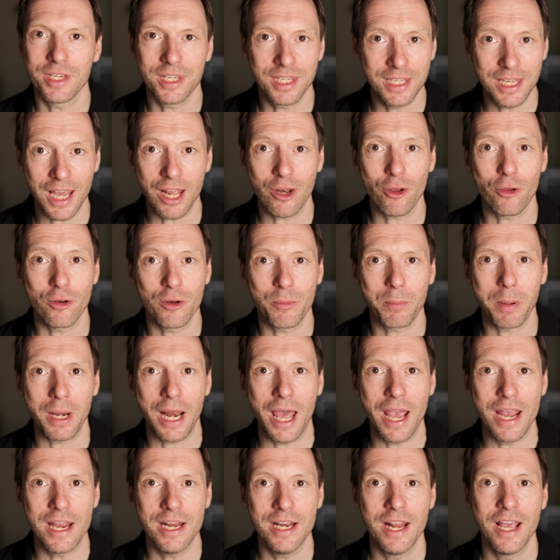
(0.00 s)
to get on a
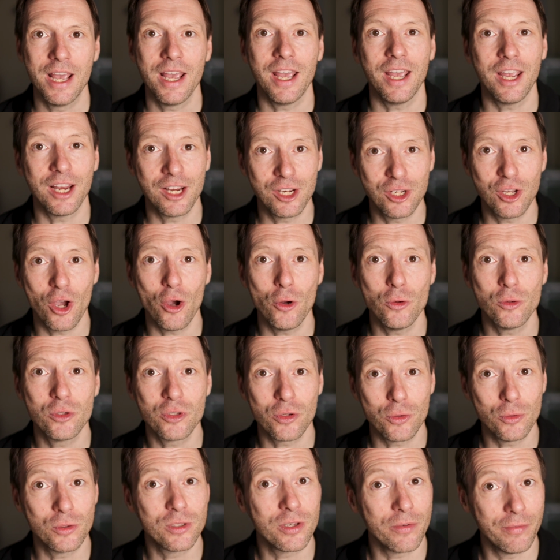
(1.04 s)
plane and go
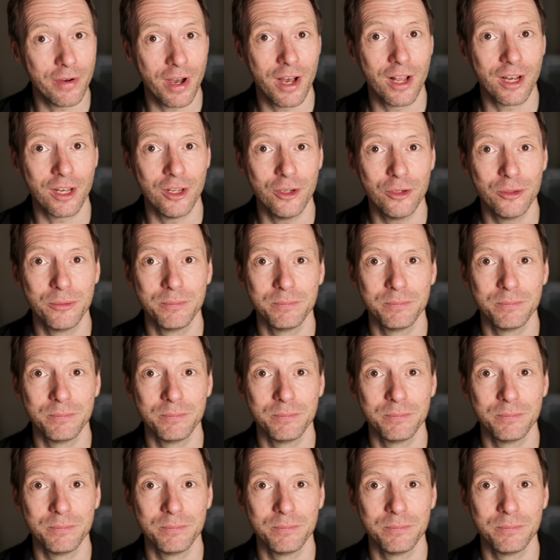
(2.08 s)
to Tuvalu.